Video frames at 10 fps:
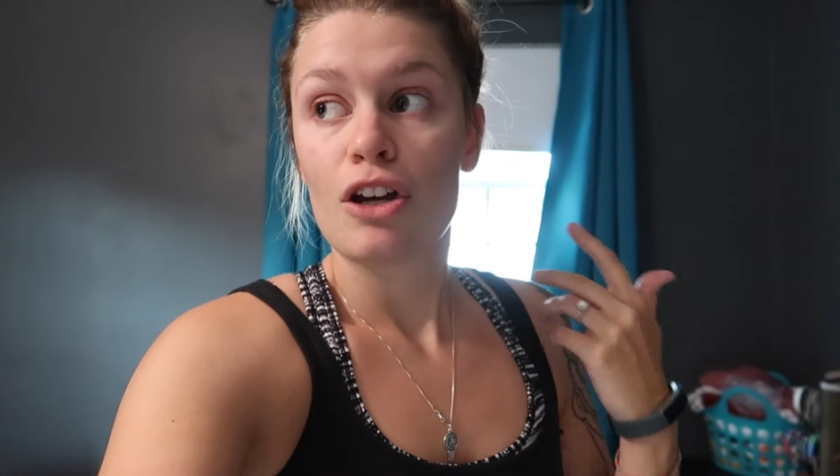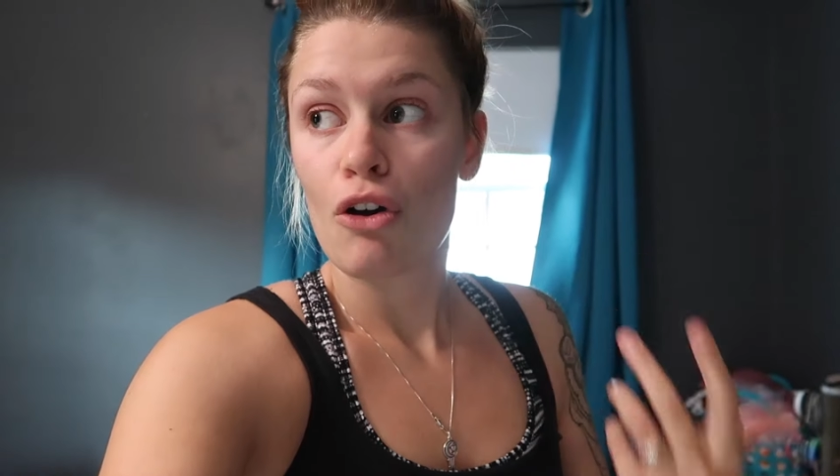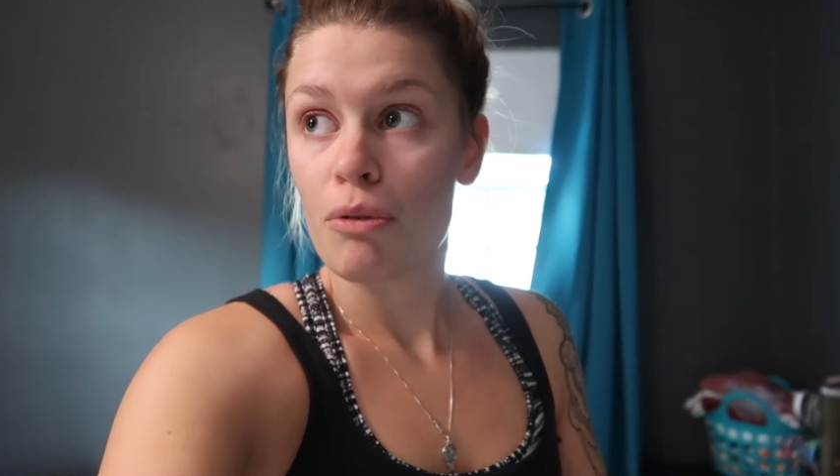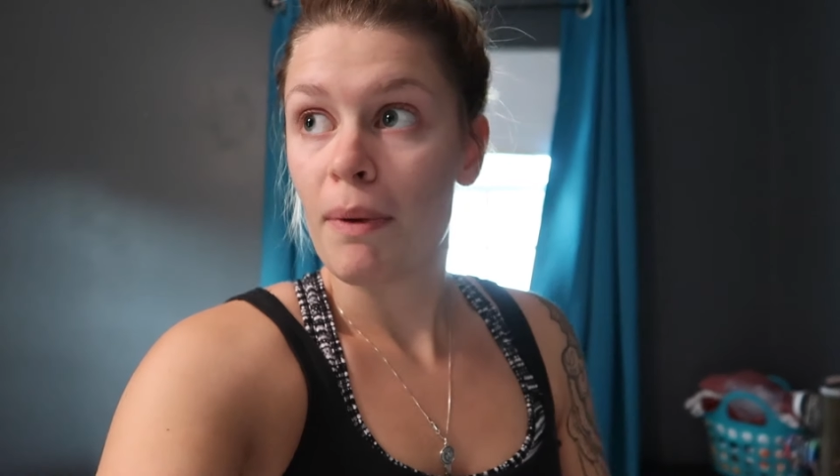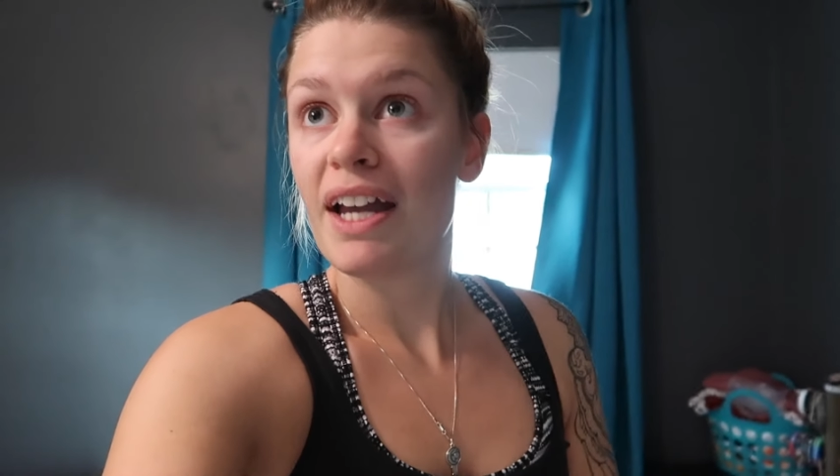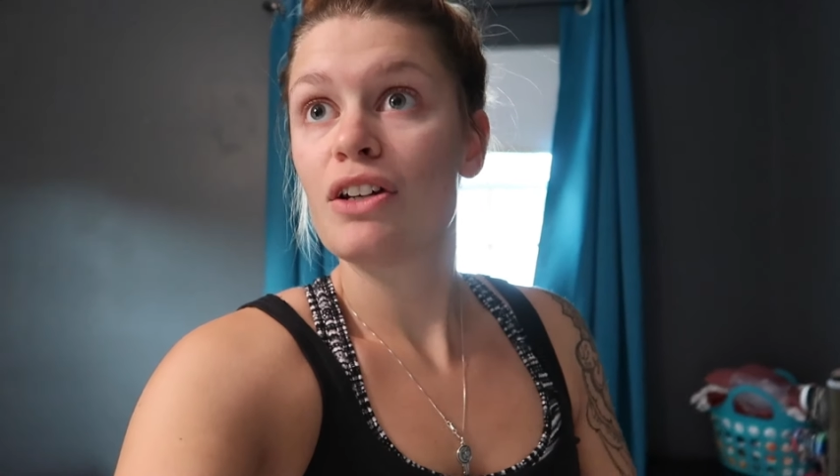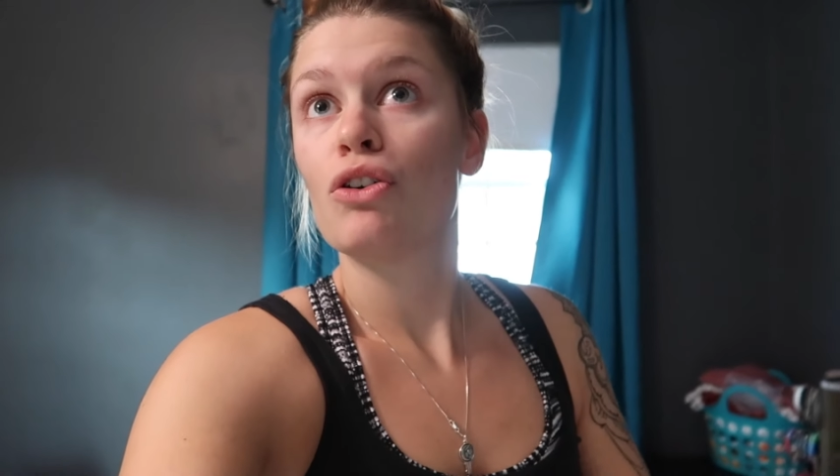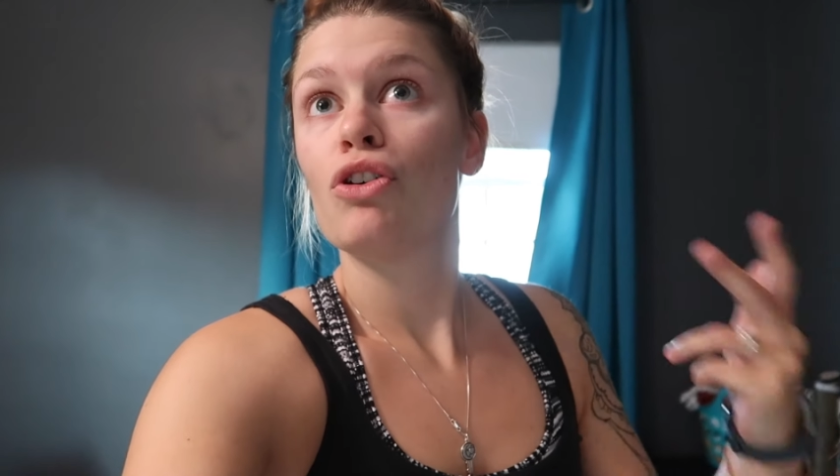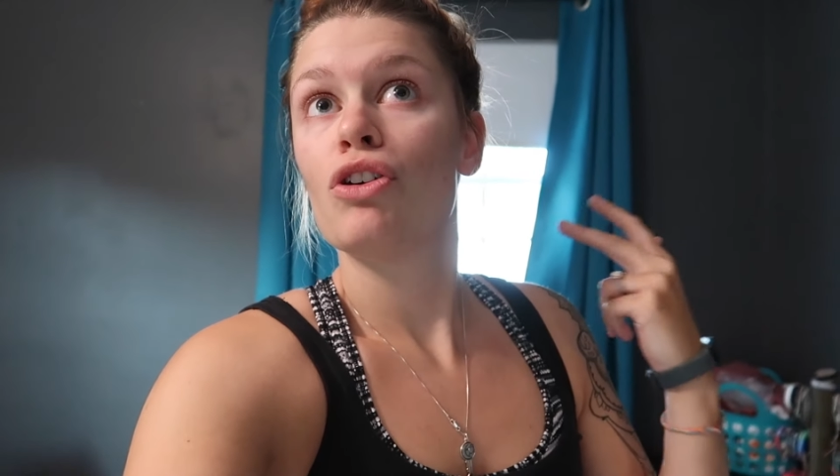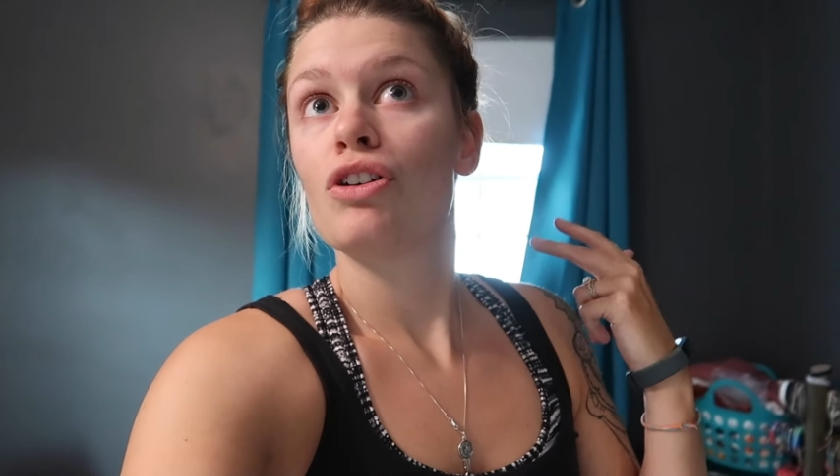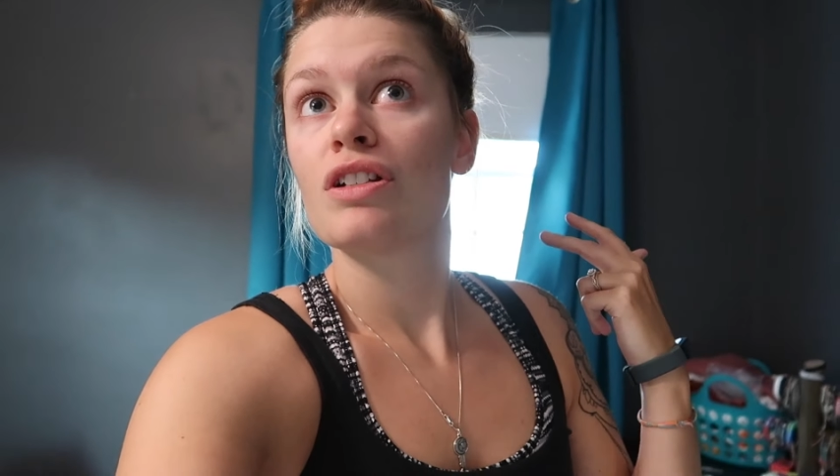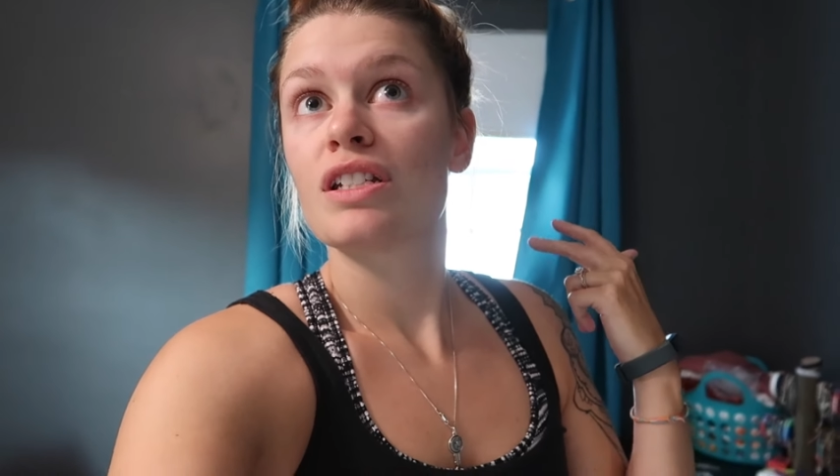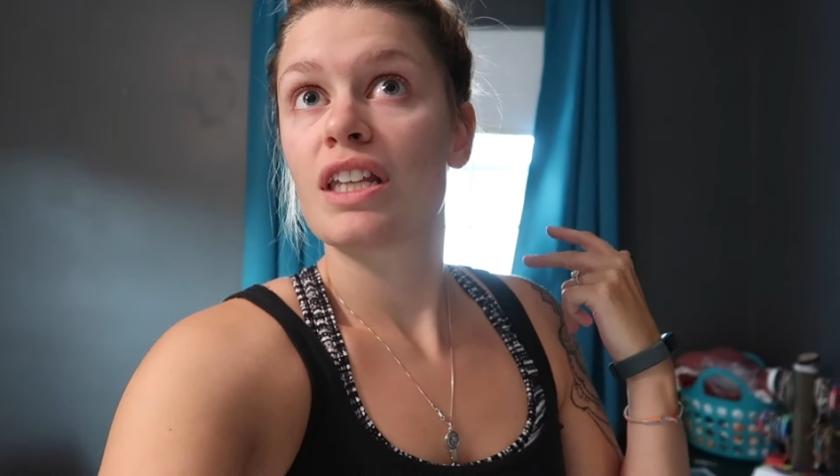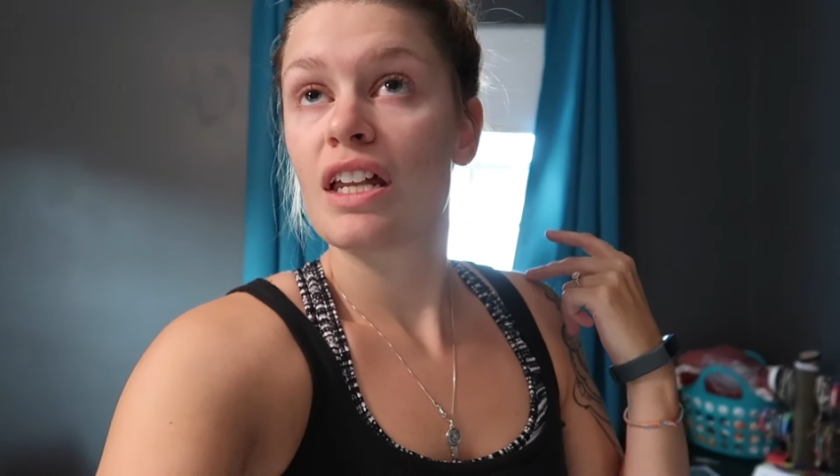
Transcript: go to Michael's,